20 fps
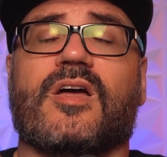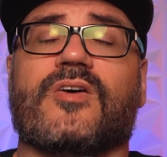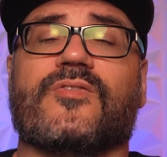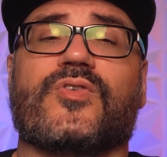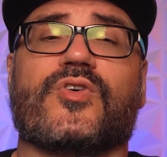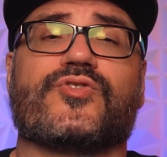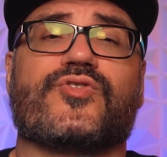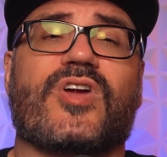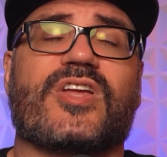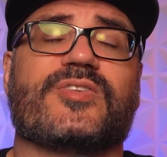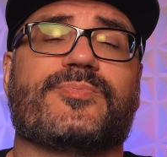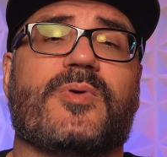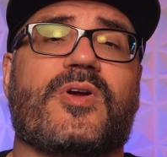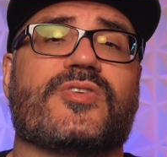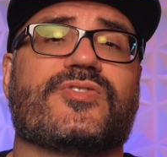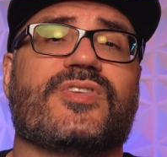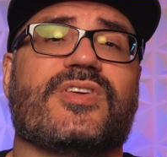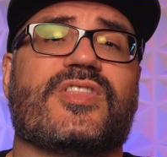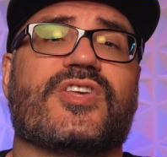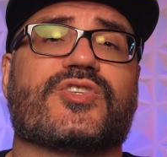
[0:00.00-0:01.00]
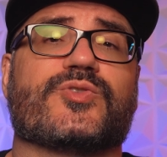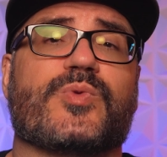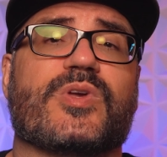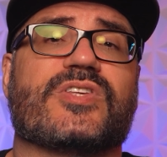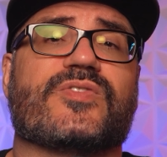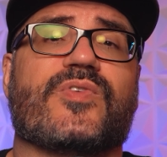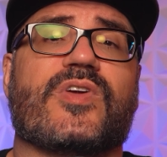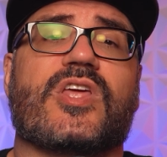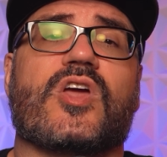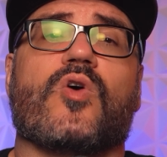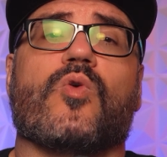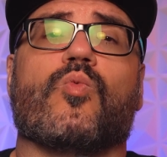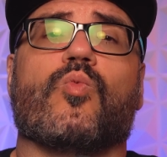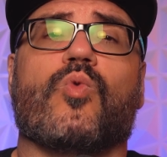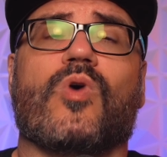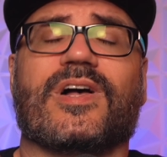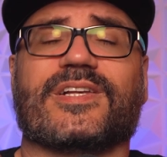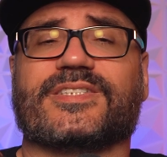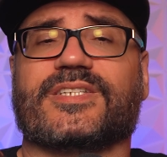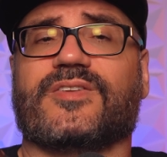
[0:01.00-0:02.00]
Full transparency, this week's video
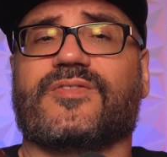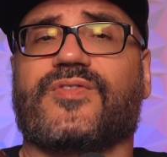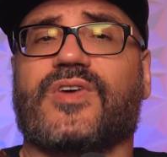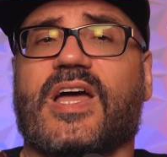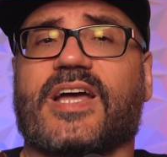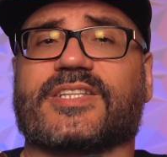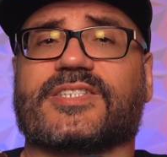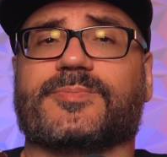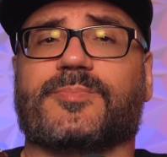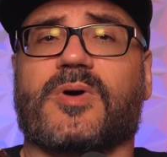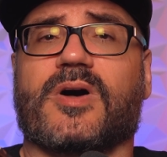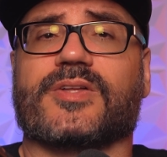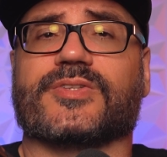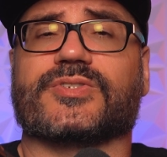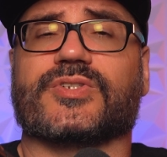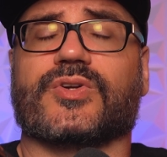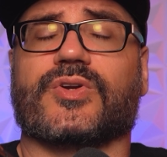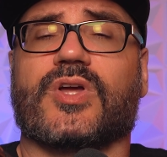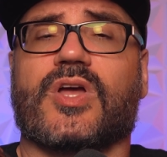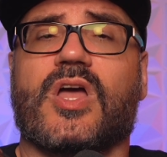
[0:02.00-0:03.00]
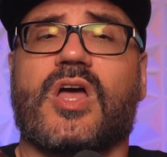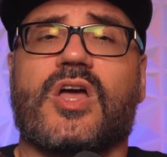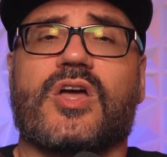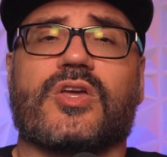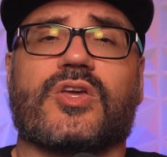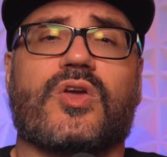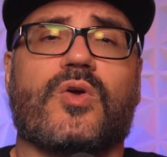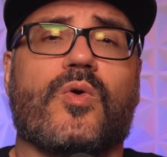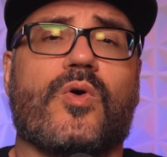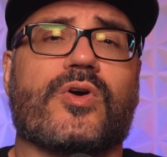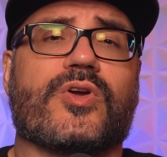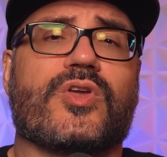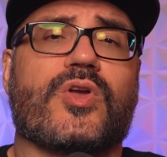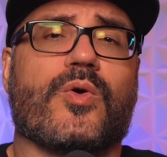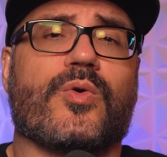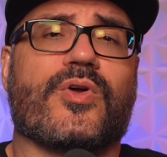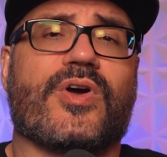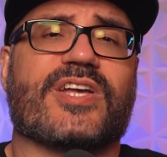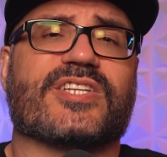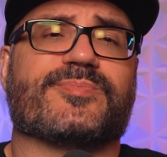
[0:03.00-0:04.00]
was in fact sponsored. Kuo
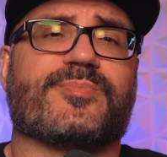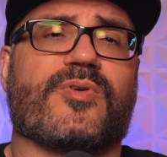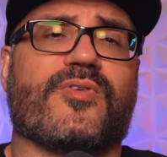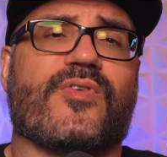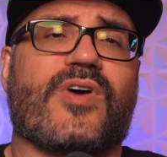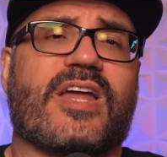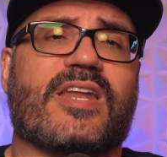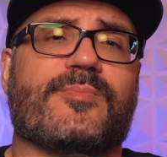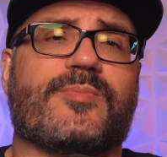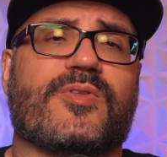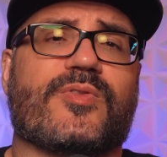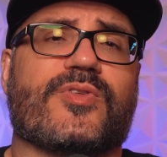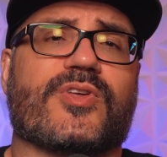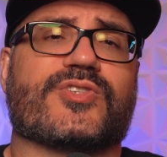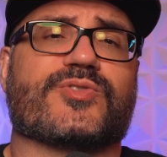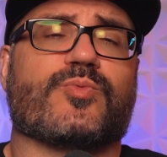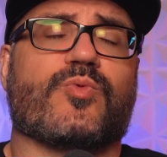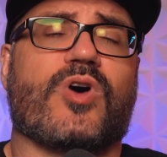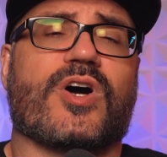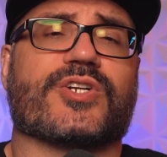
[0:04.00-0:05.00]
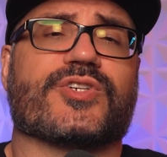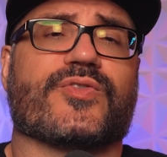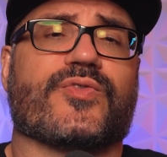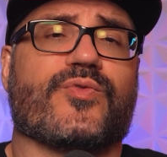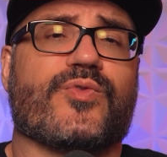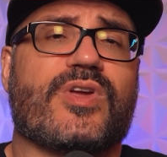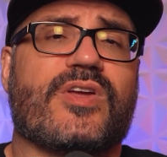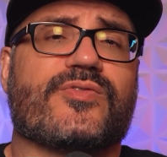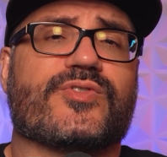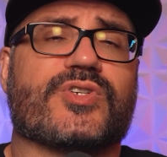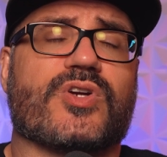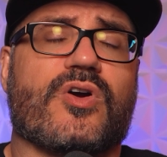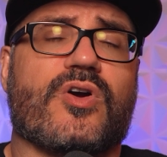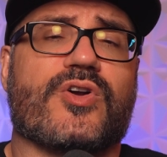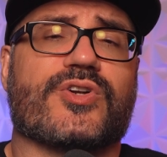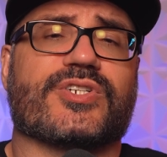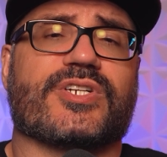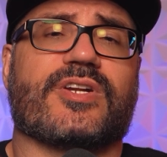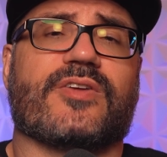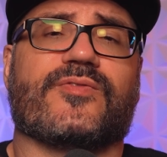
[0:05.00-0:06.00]
Kyoto has provided me with this watch free of
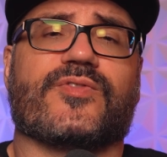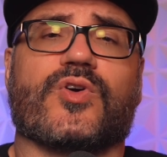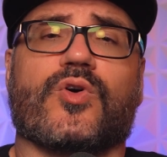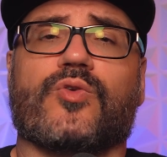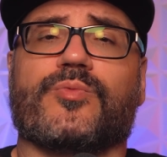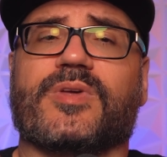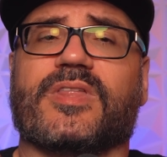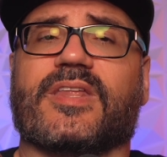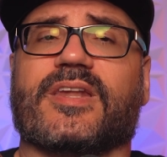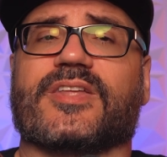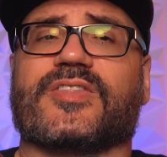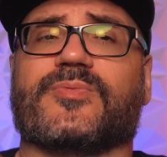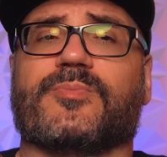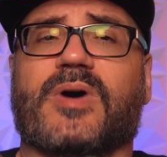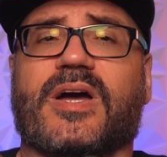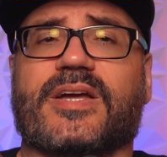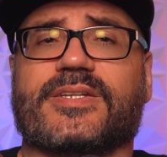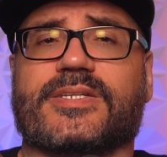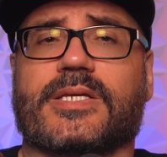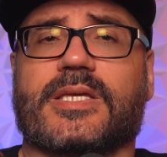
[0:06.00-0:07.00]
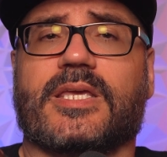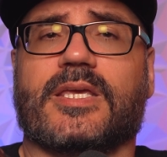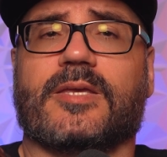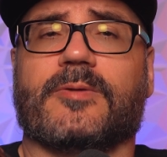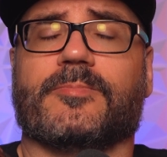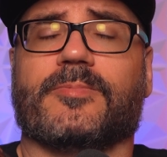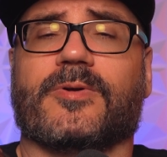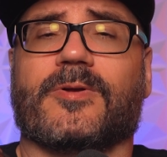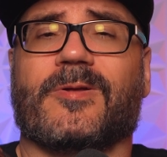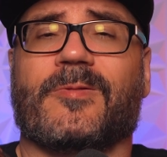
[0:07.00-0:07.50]
charge and have told me that it's mine to keep.